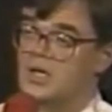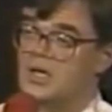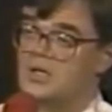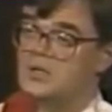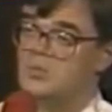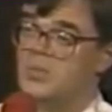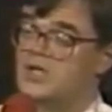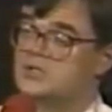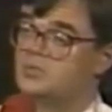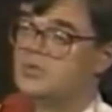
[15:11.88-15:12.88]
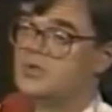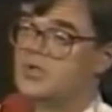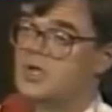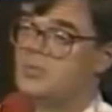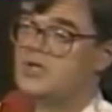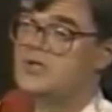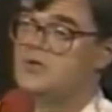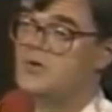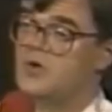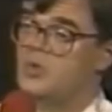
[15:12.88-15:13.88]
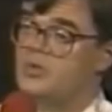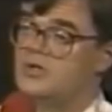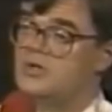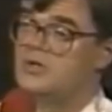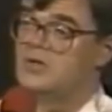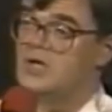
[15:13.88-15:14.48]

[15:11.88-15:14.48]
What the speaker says: And the bus pulled up and the door opened,